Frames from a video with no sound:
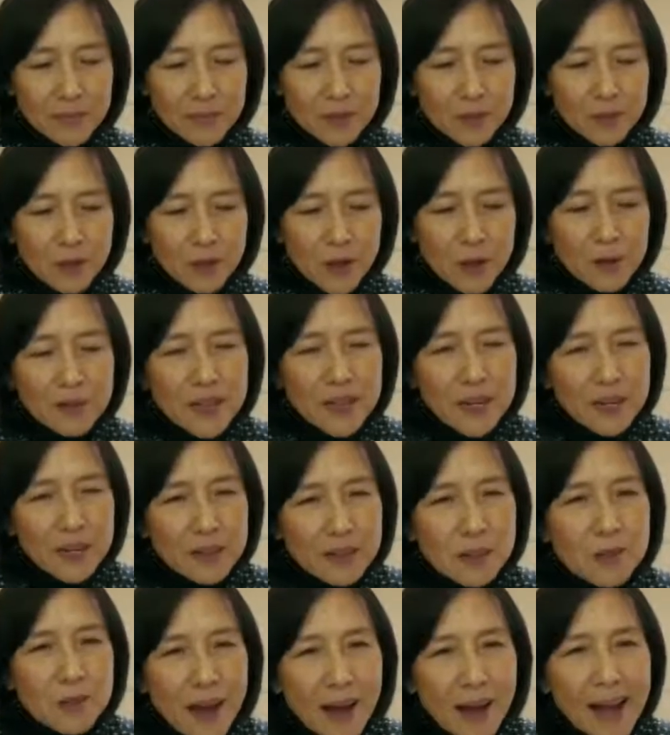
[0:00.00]
to go
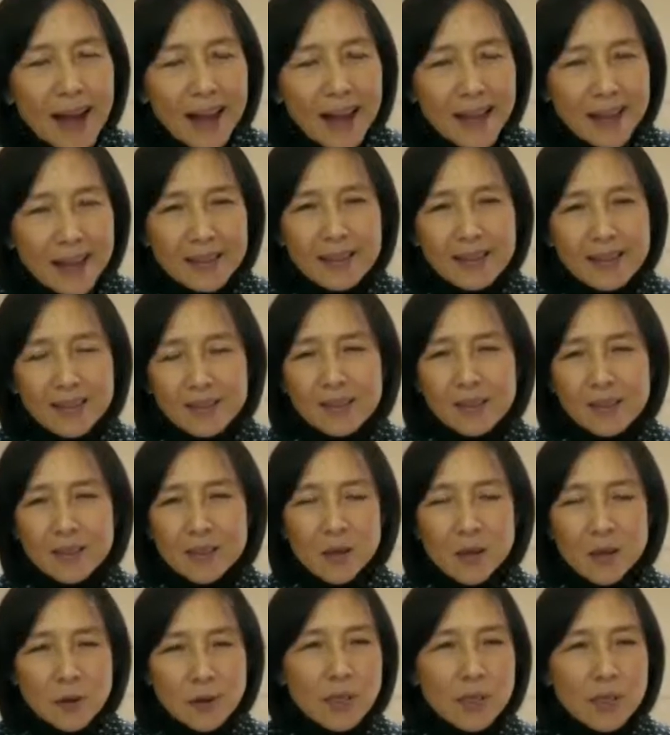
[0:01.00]
there to hike,
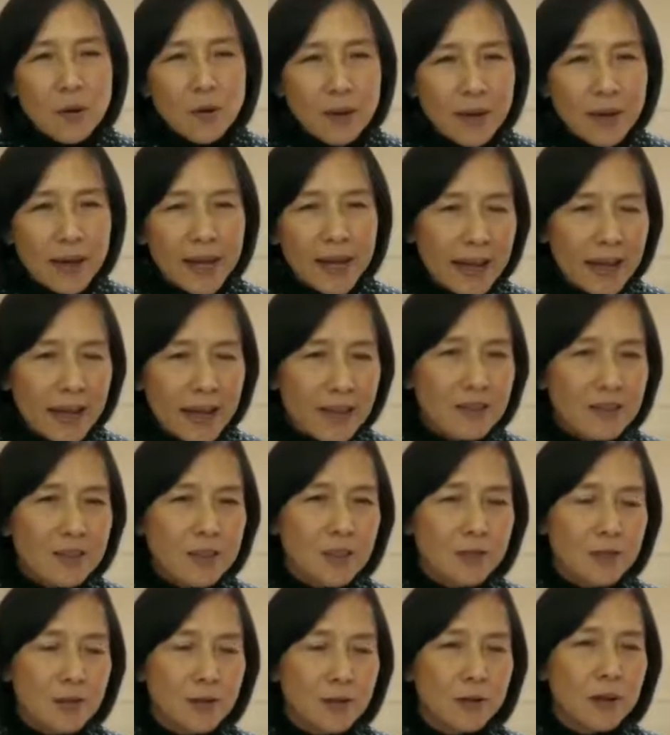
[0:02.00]
so it's okay
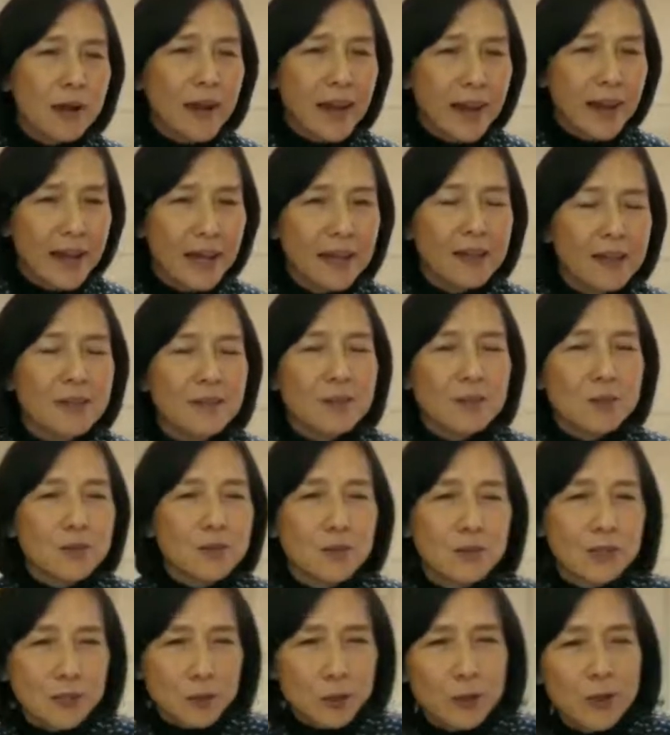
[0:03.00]
to hike
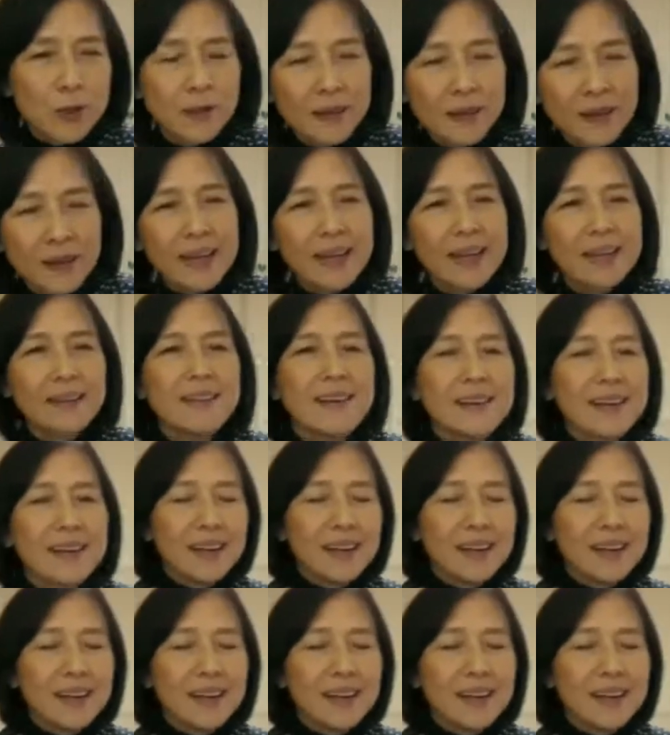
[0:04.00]
to the trailhead.